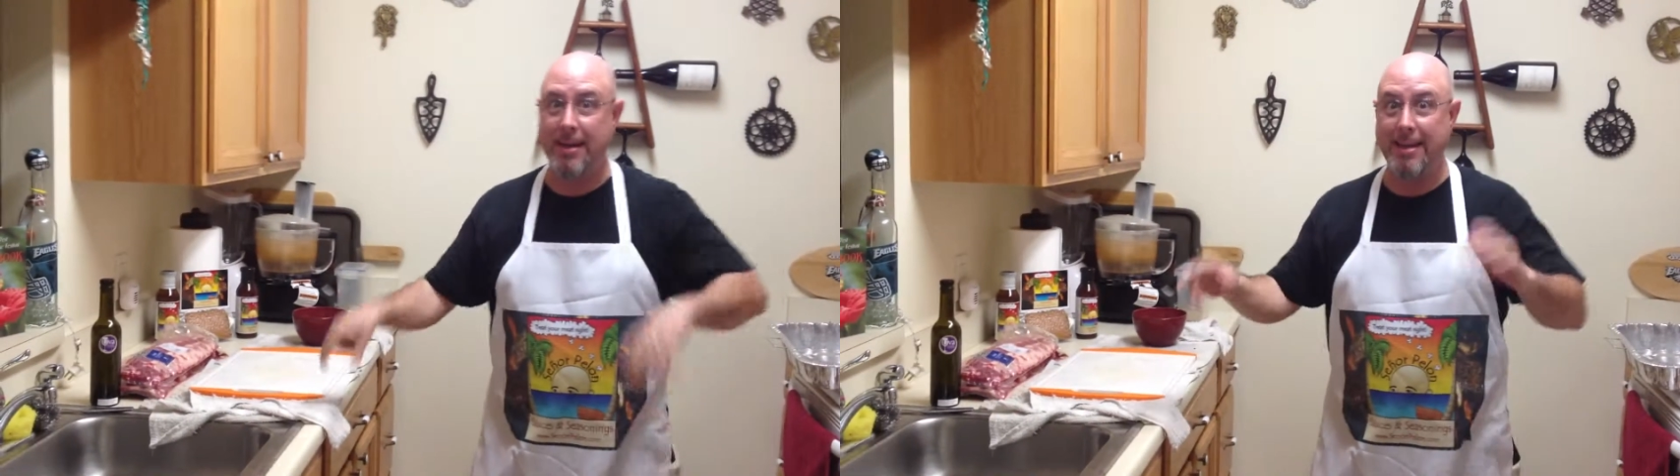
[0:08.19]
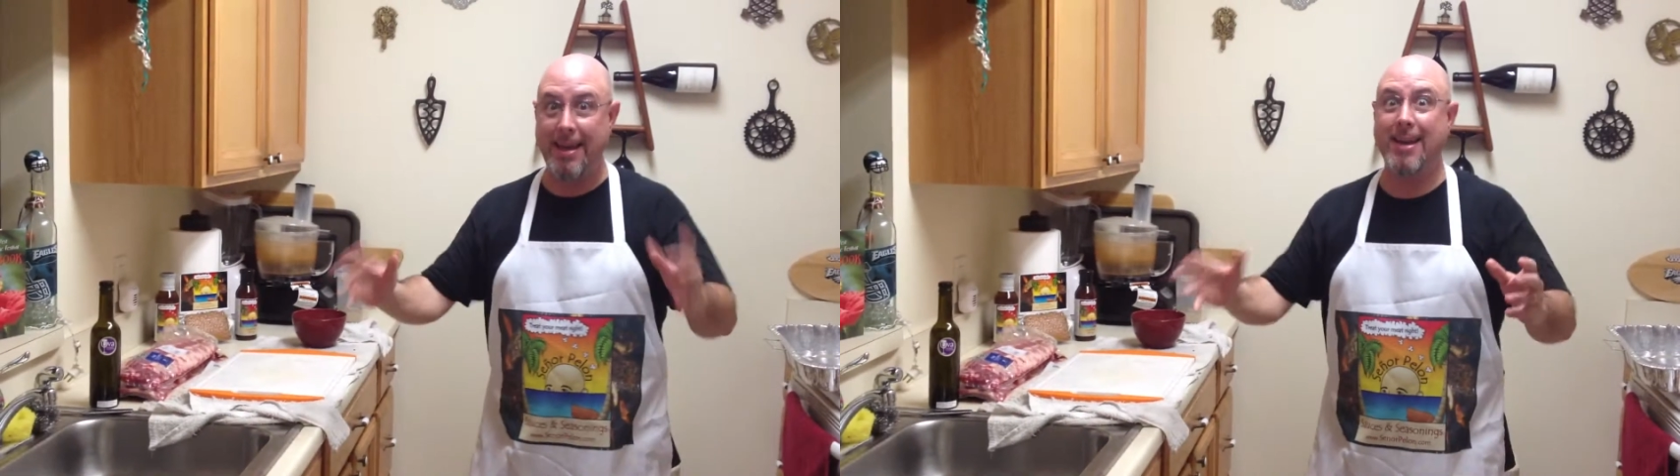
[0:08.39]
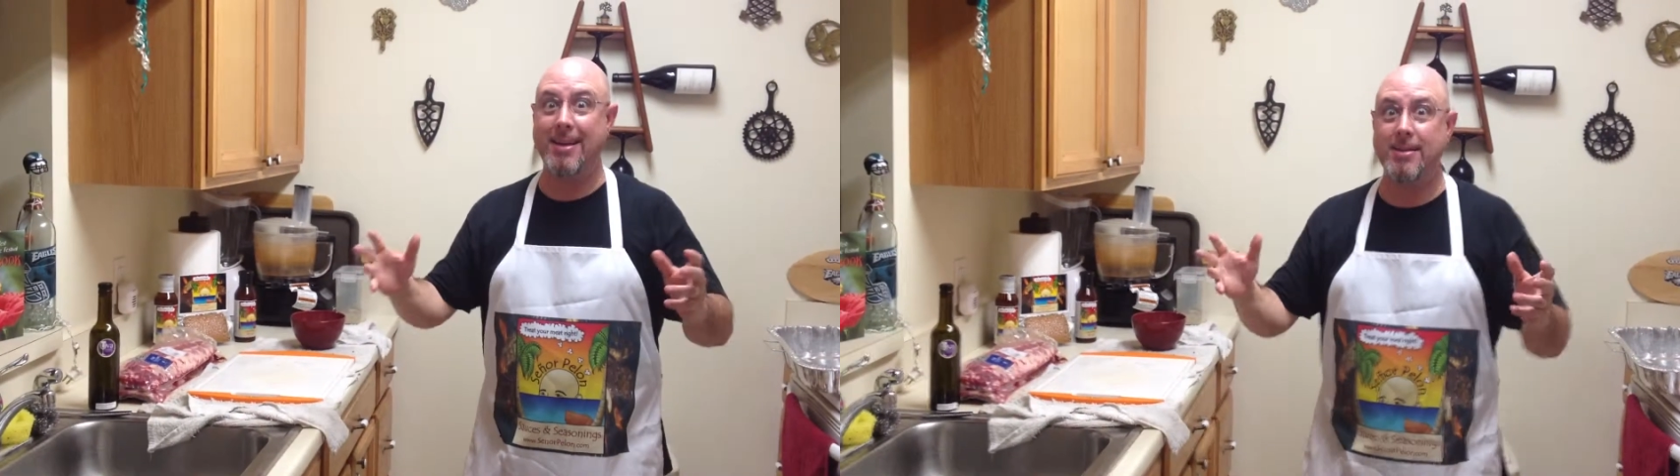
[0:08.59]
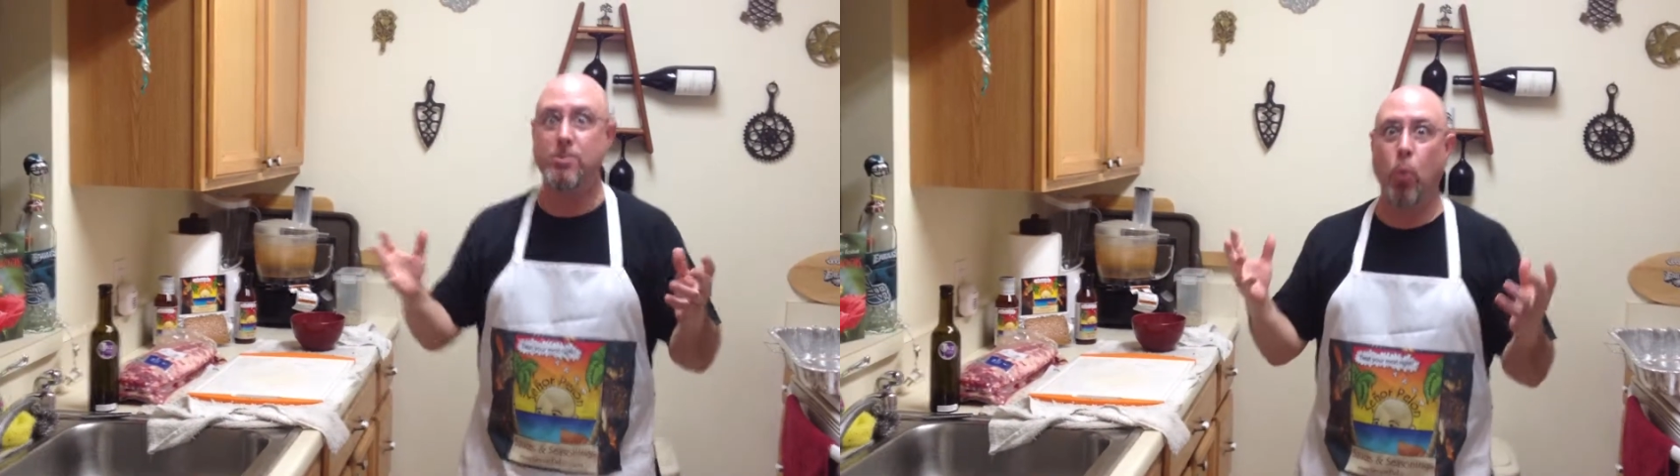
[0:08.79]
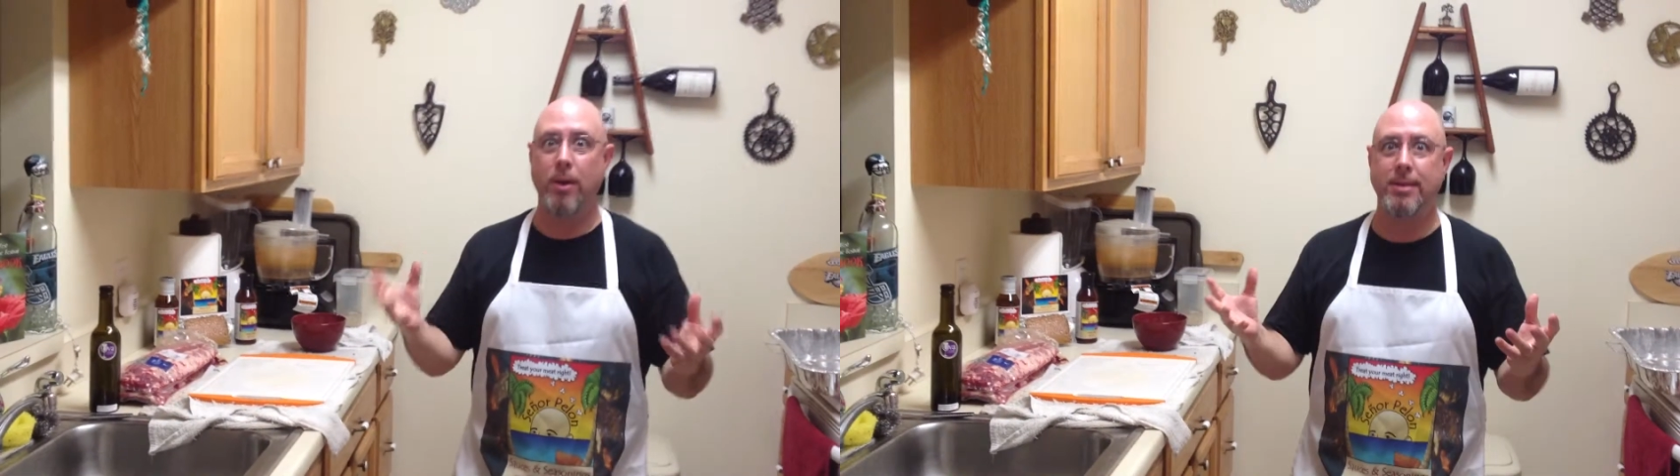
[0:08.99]
Yet
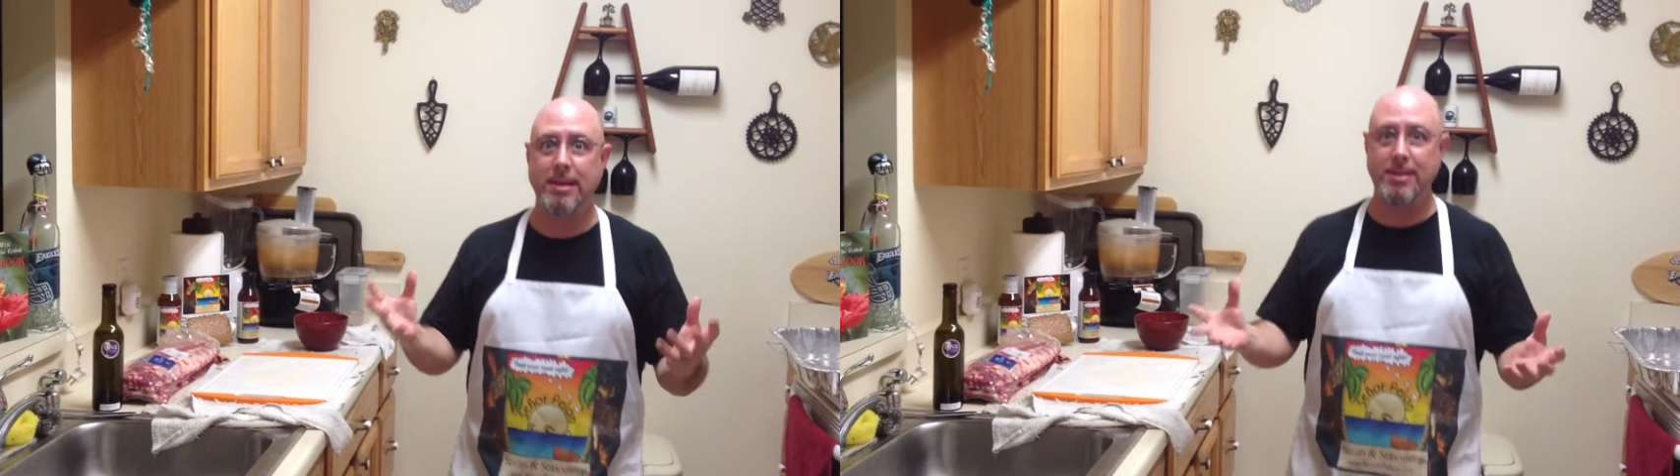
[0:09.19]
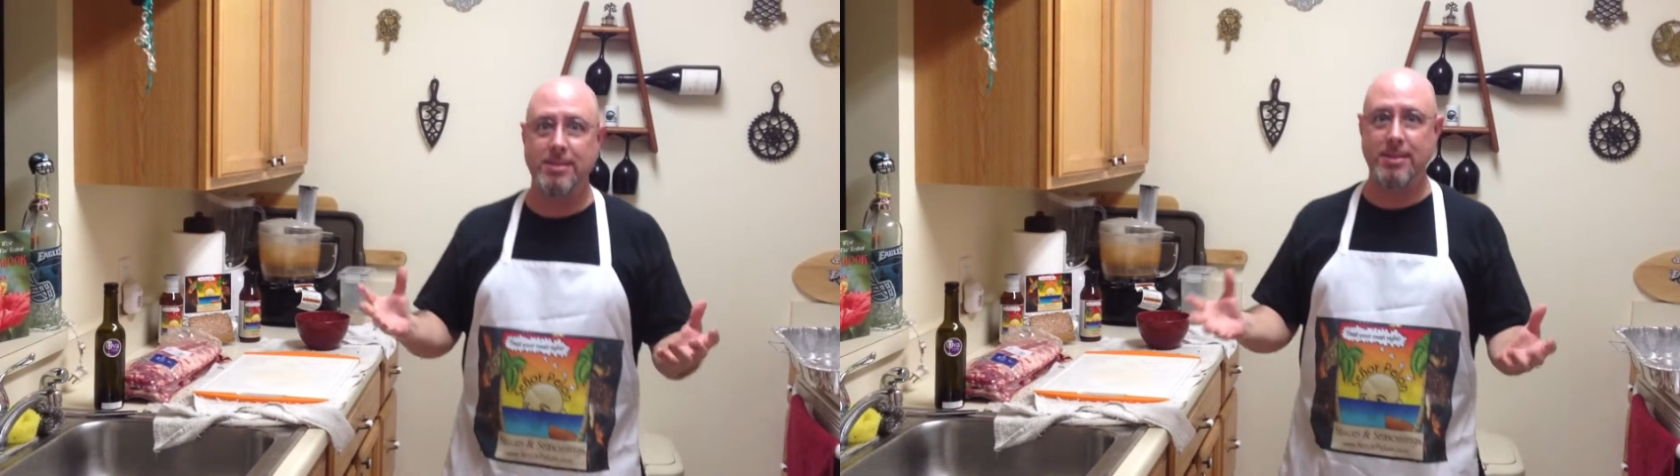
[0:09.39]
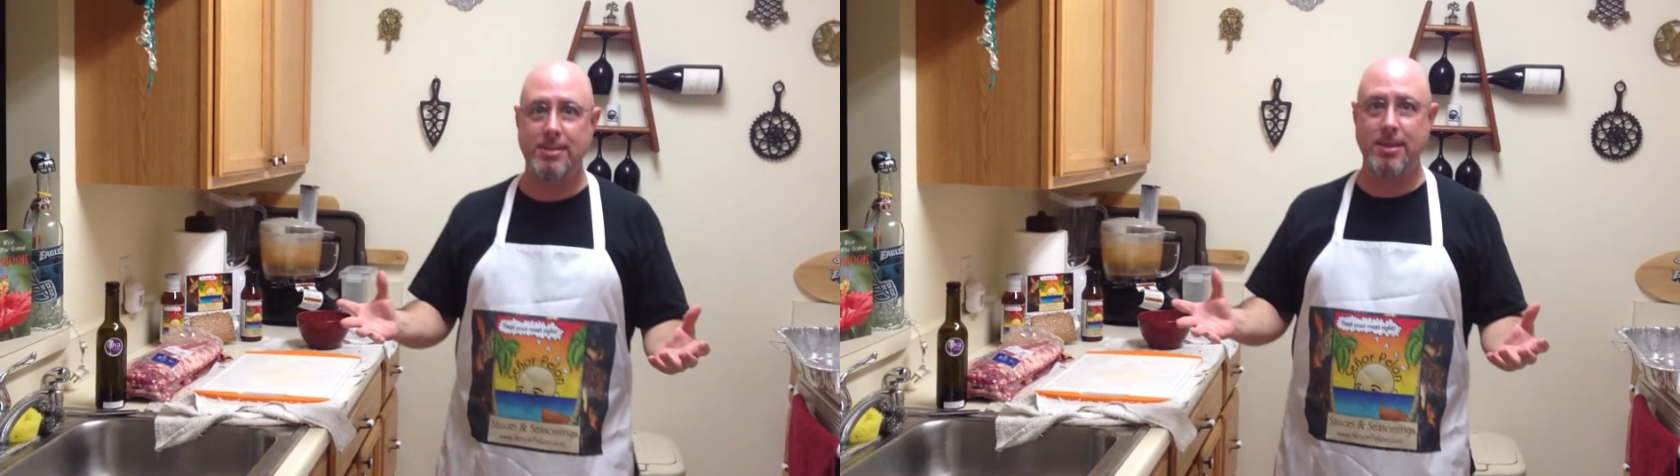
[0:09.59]
it's one of the easiest